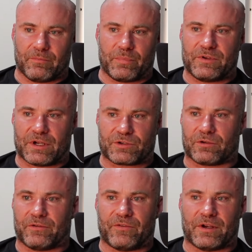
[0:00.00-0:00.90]

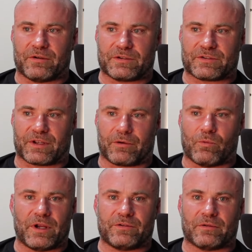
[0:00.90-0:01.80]
potential offenders is like
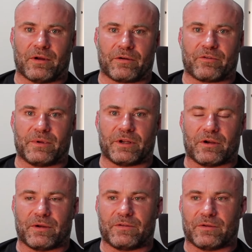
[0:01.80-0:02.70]
way too long for me to
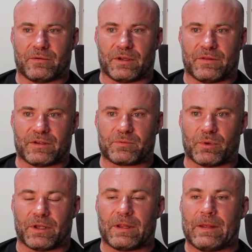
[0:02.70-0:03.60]
go into in this,
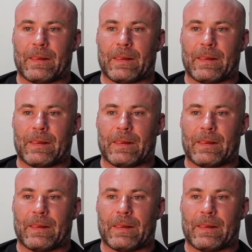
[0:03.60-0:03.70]
but